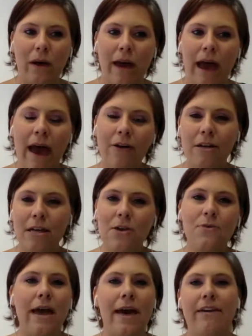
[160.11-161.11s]
how do
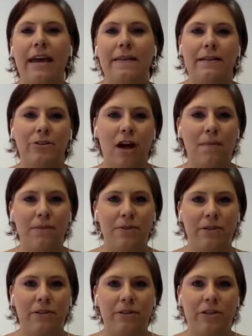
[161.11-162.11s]
you navigate the job
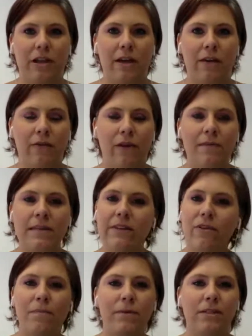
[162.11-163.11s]
search from a
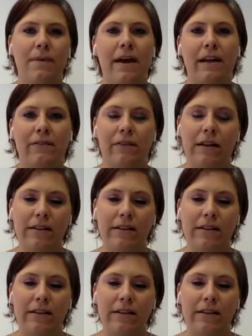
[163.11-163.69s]
different perspective